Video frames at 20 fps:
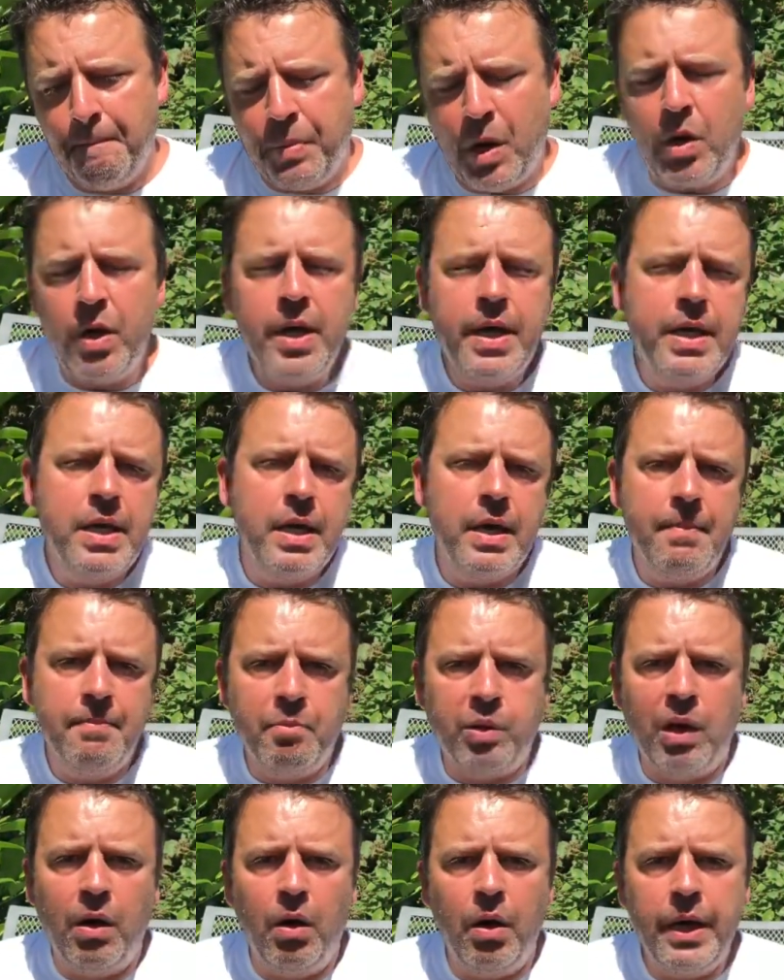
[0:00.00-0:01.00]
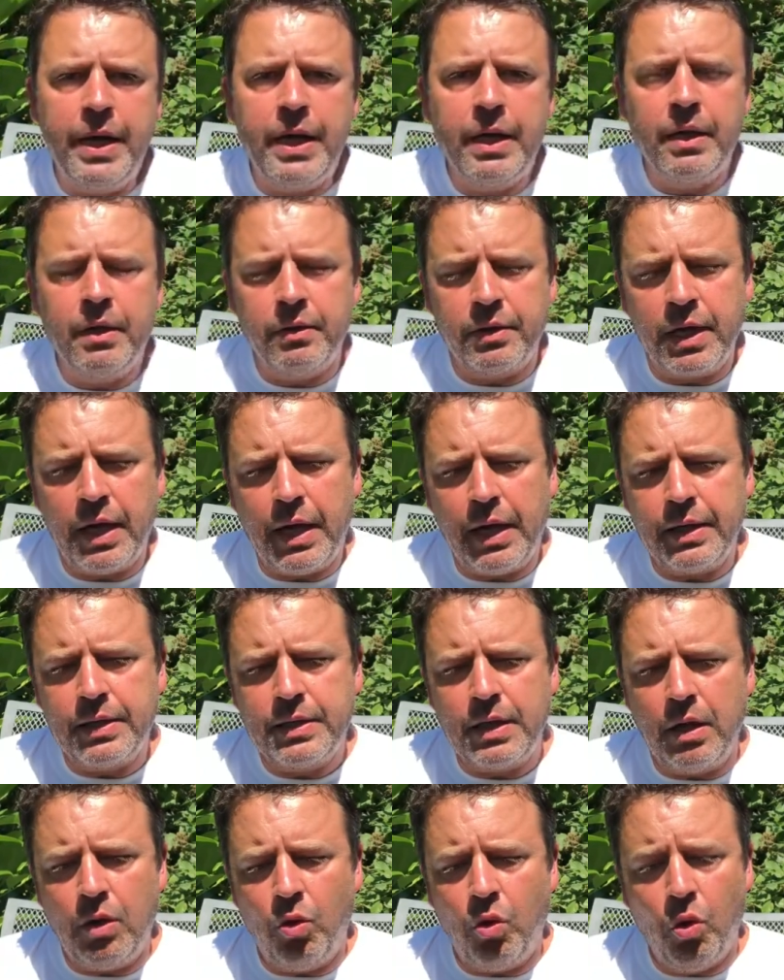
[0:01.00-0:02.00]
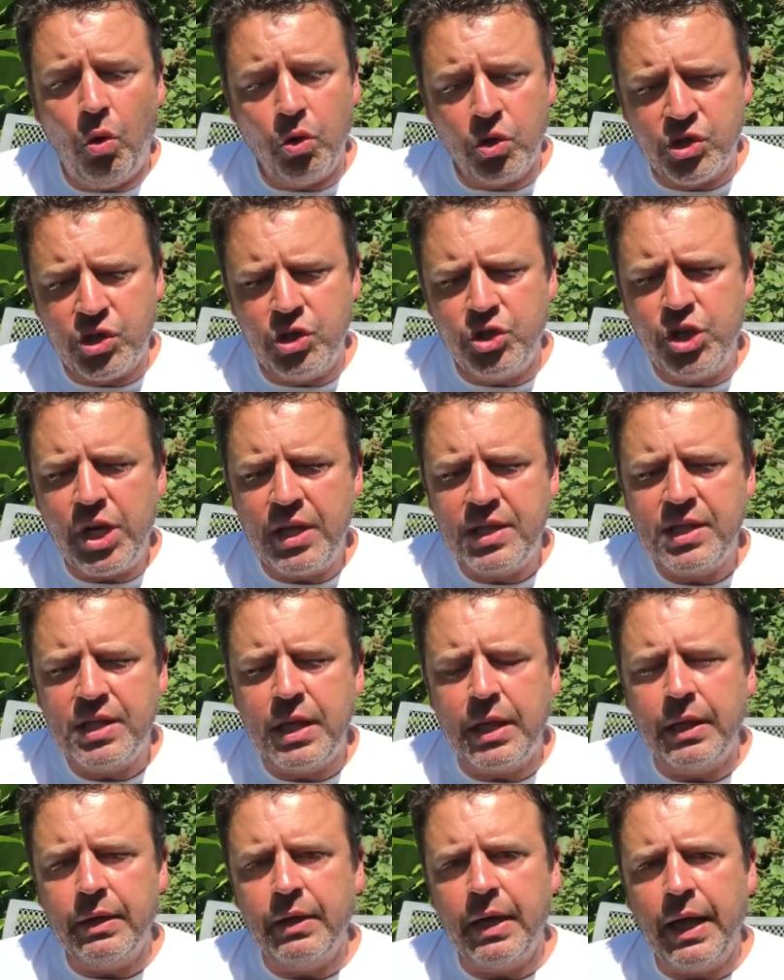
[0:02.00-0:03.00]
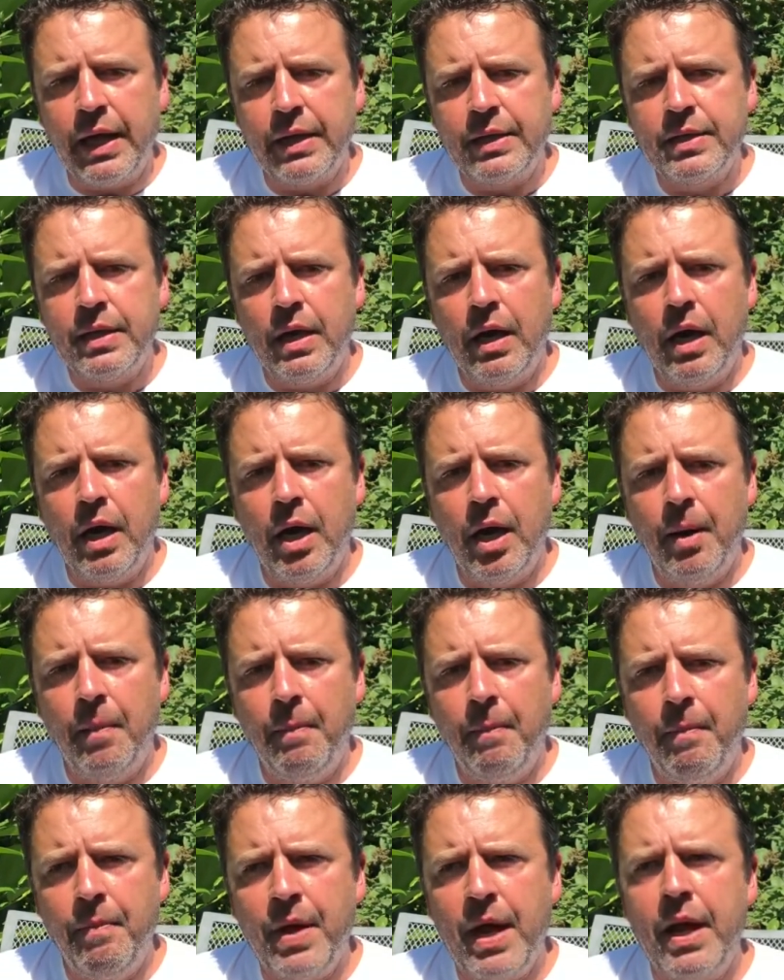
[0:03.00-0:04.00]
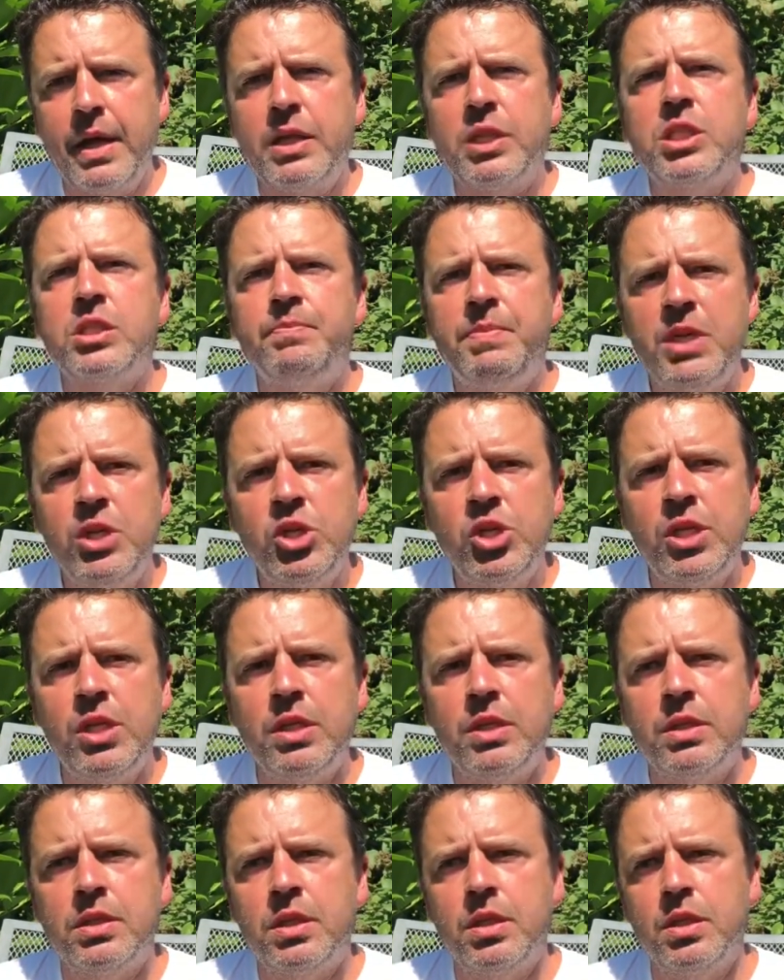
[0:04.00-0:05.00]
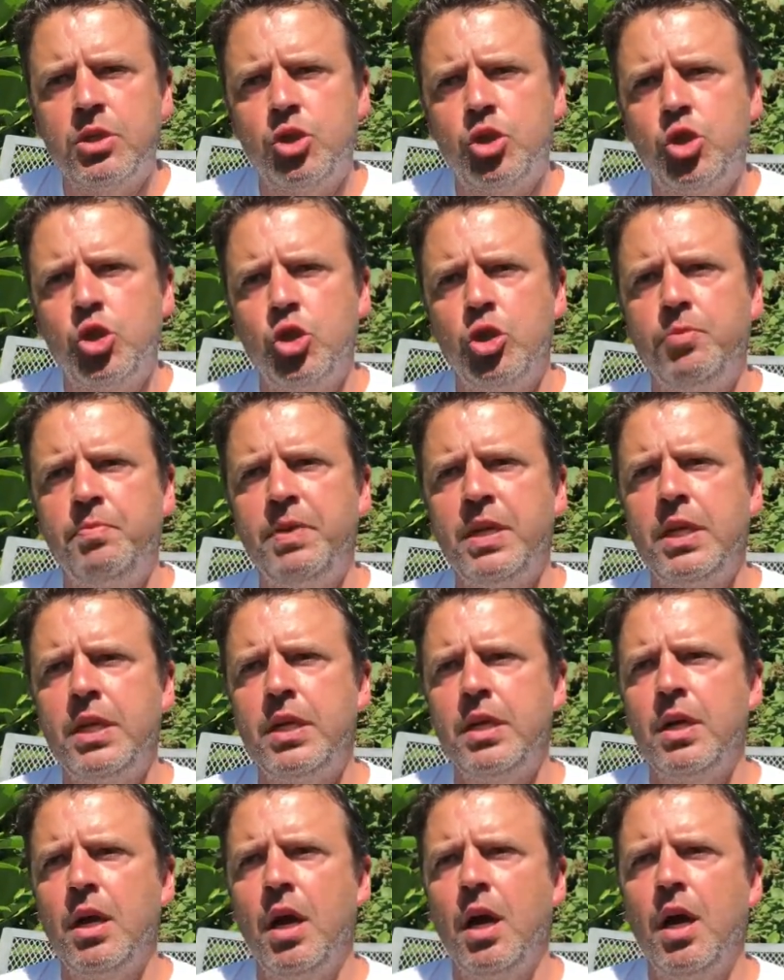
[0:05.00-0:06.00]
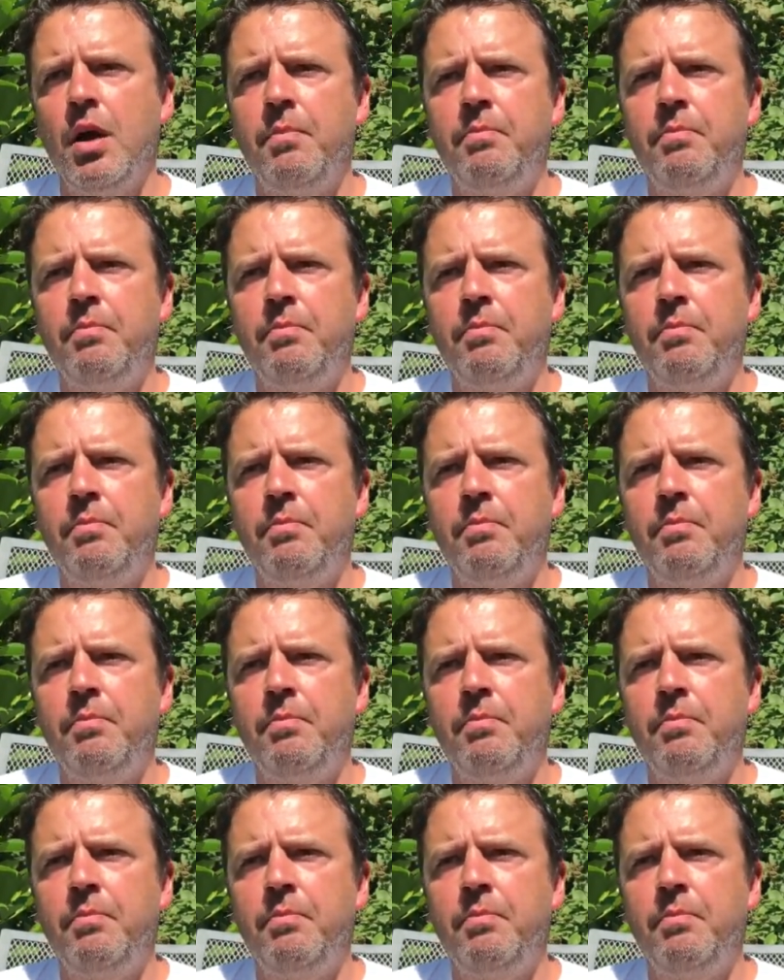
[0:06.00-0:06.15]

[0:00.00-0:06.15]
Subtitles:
By implying that or suggesting that a species should be